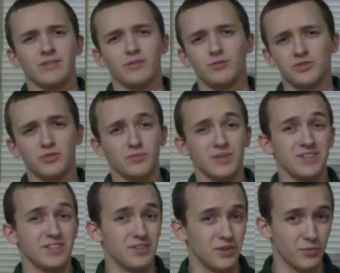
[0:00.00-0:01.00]
those two
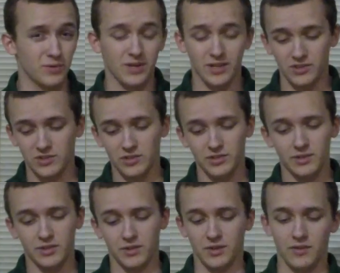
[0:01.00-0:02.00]
really don't,
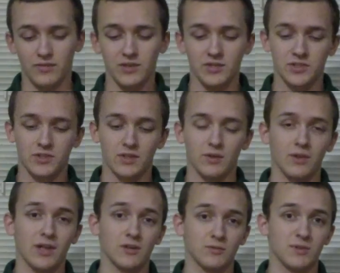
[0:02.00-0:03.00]
honestly. And this
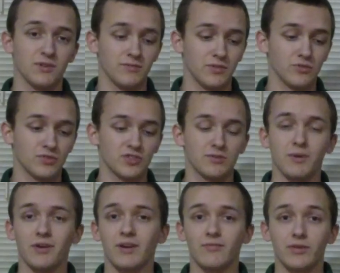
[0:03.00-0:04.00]
allows me to feel just
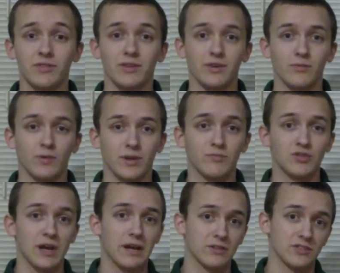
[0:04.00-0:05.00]
about everything. When I'm
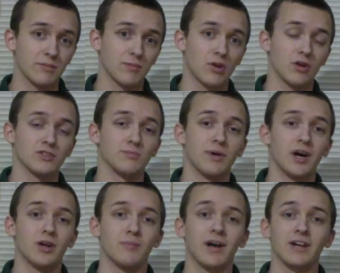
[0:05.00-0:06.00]
dragging something across the
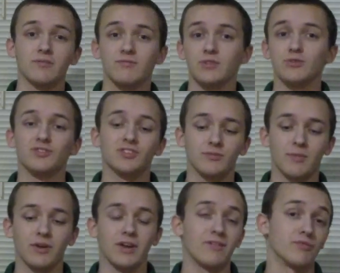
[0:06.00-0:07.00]
bottom, I can feel just
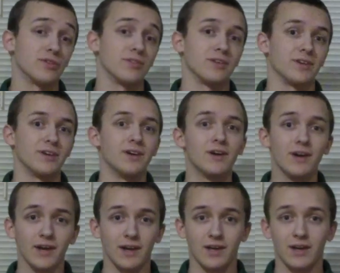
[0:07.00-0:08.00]
about everything.
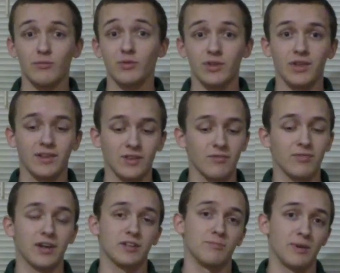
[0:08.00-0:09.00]
And I really like that
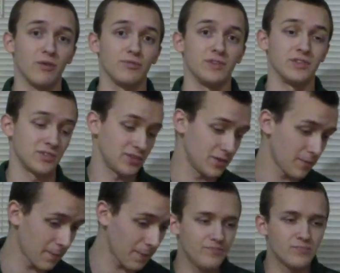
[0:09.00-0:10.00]
fact about this.
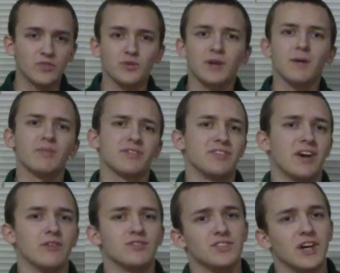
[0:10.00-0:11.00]
So a couple of
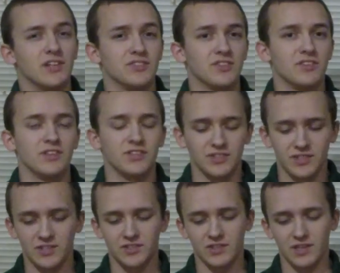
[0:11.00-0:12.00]
downsides to this is